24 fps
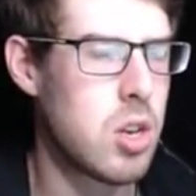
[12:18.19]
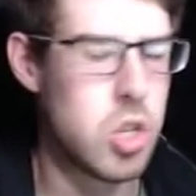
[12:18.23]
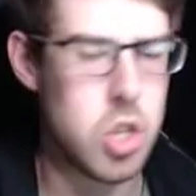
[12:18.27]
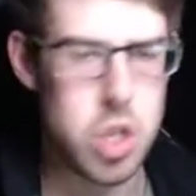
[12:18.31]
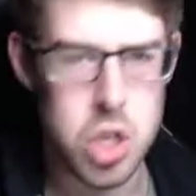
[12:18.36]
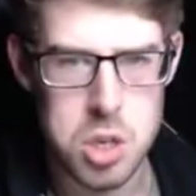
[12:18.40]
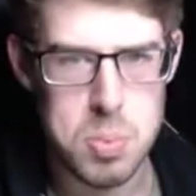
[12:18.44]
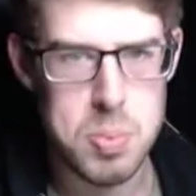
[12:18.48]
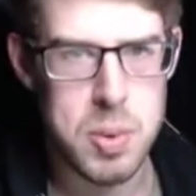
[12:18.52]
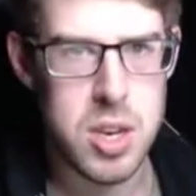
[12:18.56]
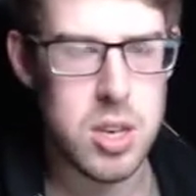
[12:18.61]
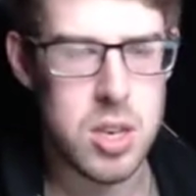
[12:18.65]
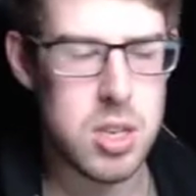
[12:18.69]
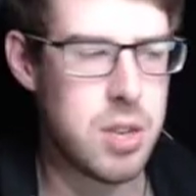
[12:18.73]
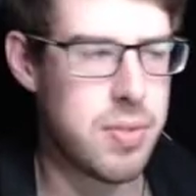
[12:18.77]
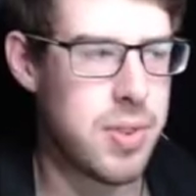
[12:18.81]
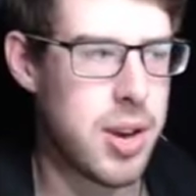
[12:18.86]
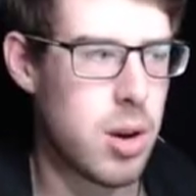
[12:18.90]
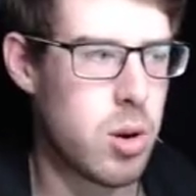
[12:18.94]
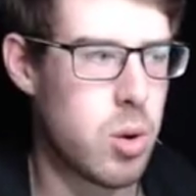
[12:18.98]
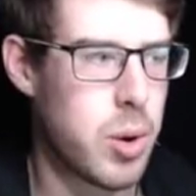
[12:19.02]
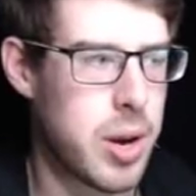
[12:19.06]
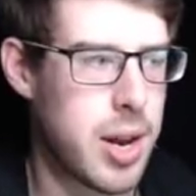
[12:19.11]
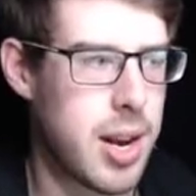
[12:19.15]
just because of
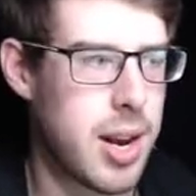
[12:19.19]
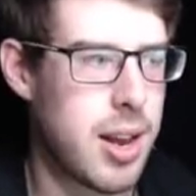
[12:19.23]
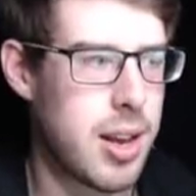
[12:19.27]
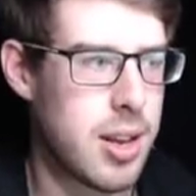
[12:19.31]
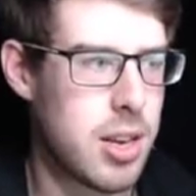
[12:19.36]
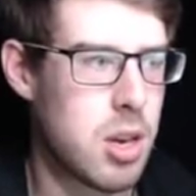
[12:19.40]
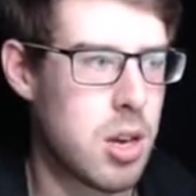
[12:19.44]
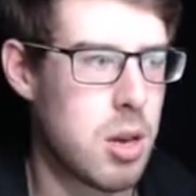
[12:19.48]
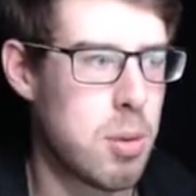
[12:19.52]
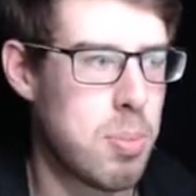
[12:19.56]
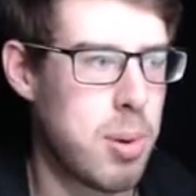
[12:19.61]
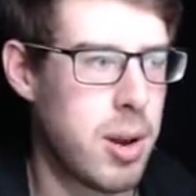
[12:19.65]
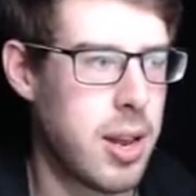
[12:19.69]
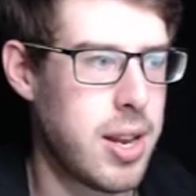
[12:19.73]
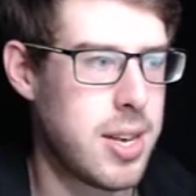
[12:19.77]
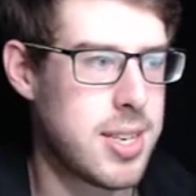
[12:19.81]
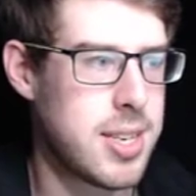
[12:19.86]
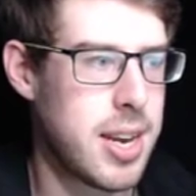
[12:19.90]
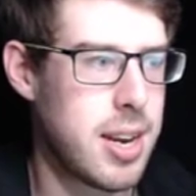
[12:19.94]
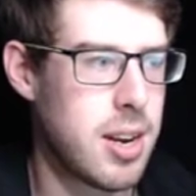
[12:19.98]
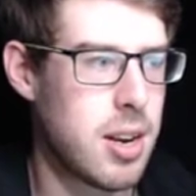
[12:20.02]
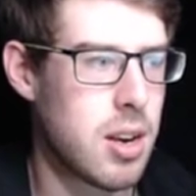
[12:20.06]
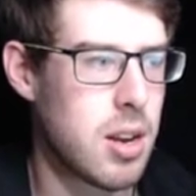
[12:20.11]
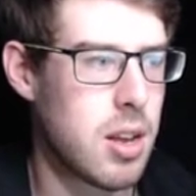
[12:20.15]
how quickly I could
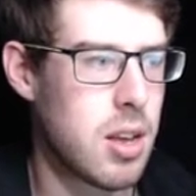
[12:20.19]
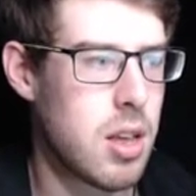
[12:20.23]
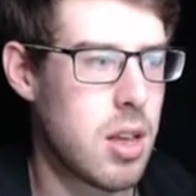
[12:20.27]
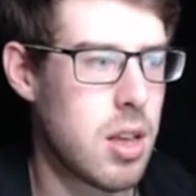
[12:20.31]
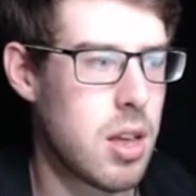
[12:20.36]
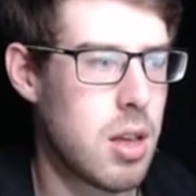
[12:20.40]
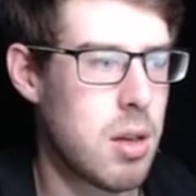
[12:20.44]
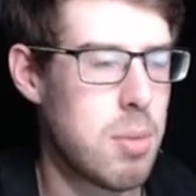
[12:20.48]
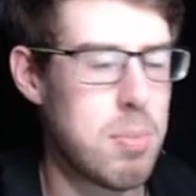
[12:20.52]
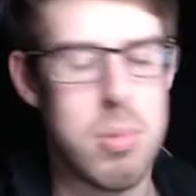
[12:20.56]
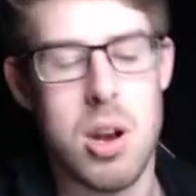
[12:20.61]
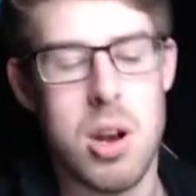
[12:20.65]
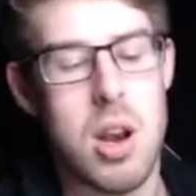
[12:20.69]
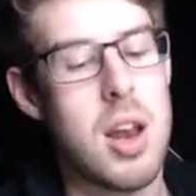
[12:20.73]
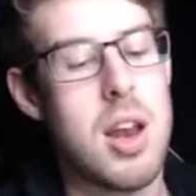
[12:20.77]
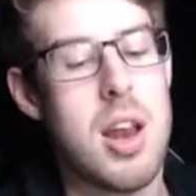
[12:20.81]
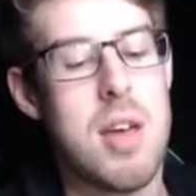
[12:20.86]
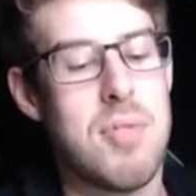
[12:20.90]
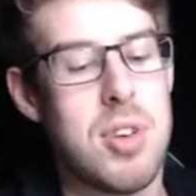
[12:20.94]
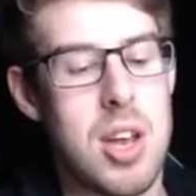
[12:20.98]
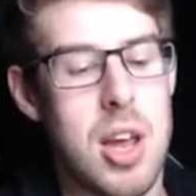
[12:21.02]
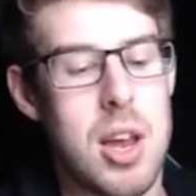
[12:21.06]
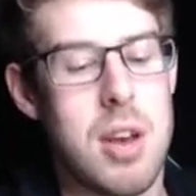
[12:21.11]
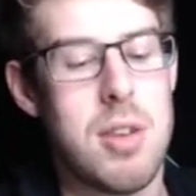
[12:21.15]
complete it, but I
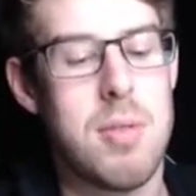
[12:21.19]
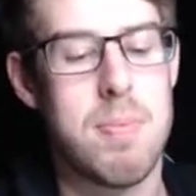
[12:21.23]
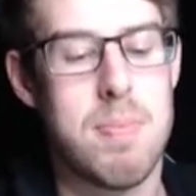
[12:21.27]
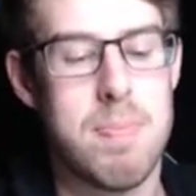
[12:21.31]
never did.